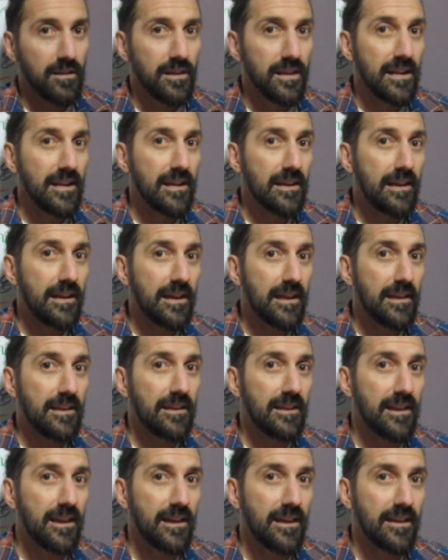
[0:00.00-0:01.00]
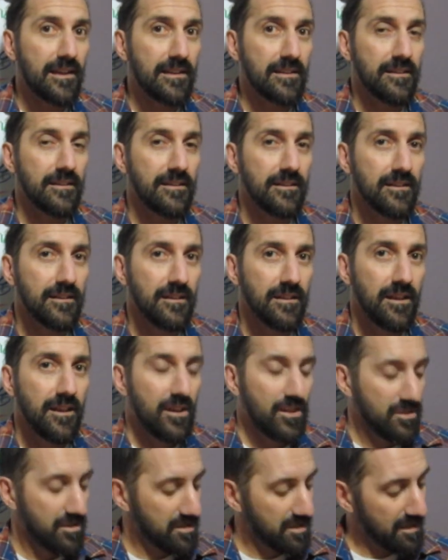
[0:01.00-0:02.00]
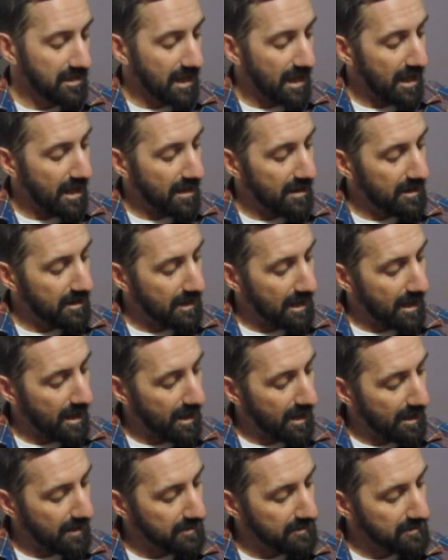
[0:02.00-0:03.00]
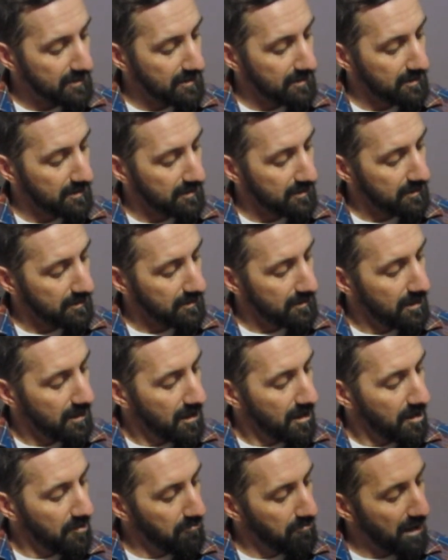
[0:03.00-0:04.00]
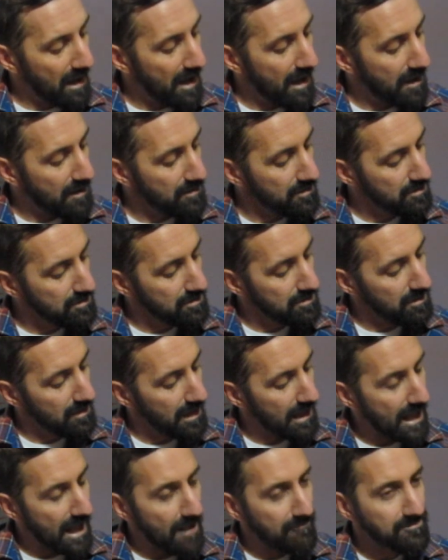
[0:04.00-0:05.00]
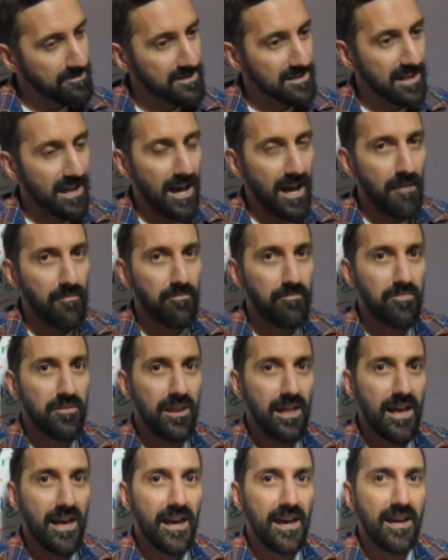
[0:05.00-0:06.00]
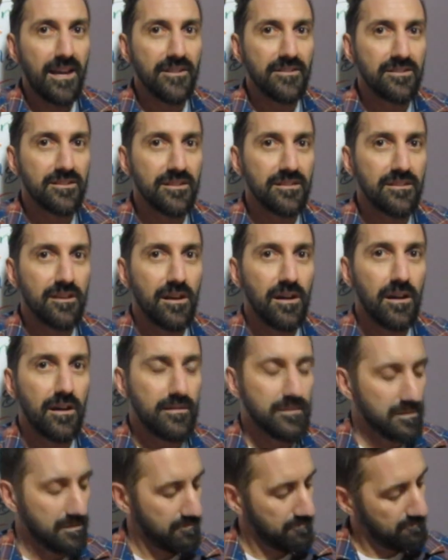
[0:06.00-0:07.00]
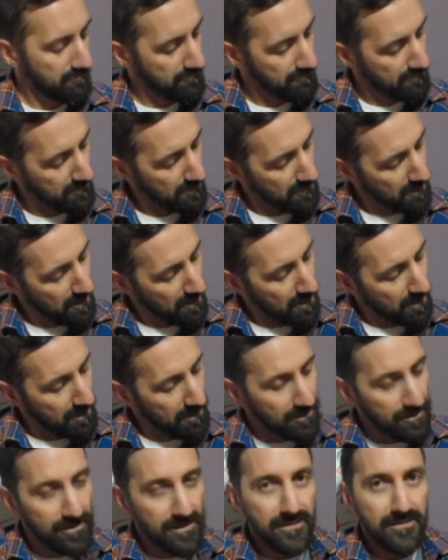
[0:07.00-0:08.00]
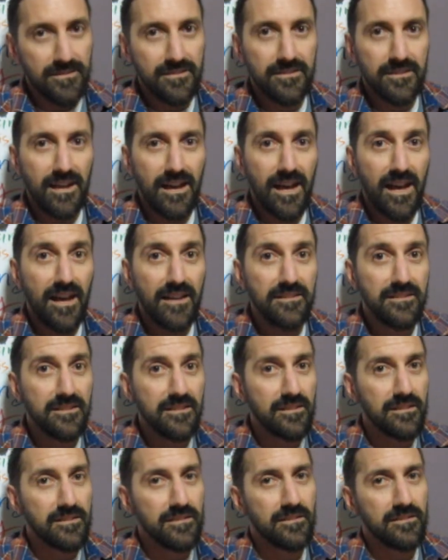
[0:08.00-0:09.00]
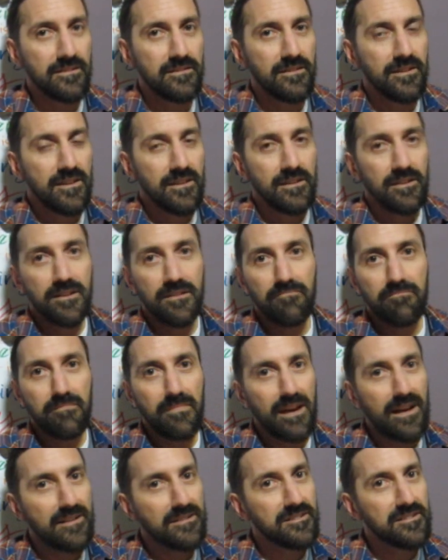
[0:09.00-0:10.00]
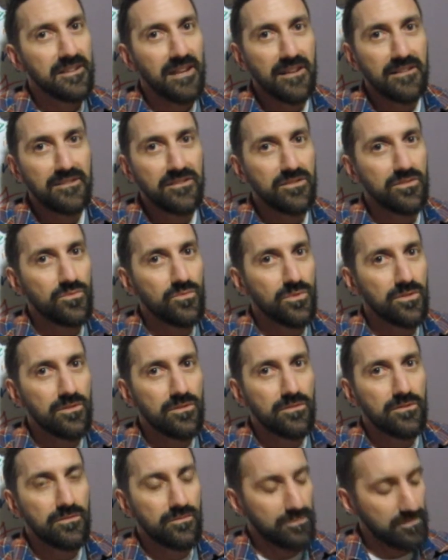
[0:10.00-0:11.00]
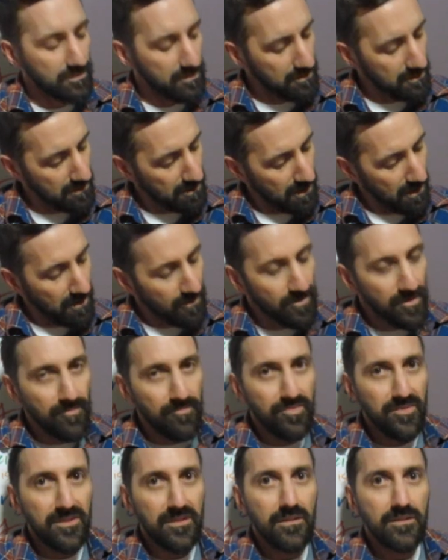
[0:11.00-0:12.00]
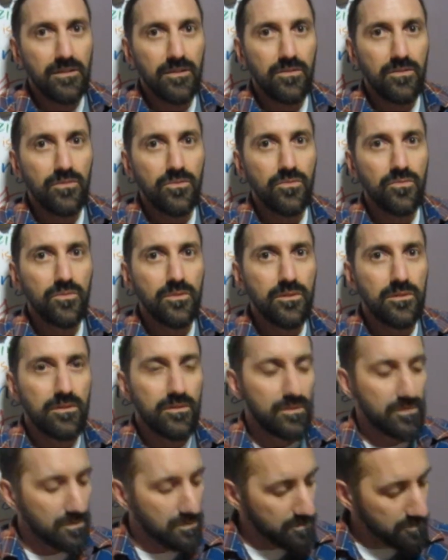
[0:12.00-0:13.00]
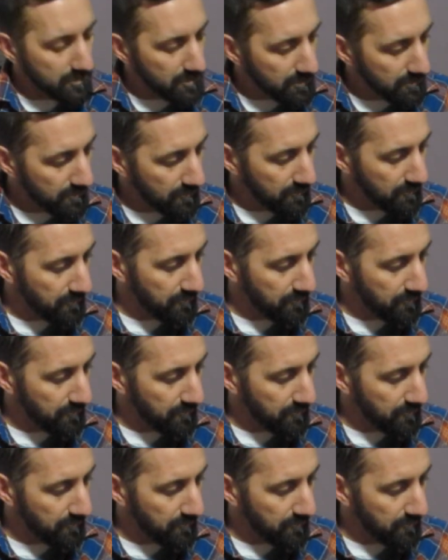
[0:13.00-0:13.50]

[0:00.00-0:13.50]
Late at night, she got an idea by her laptop light. She thought, this idea, it might change the world, the big old world.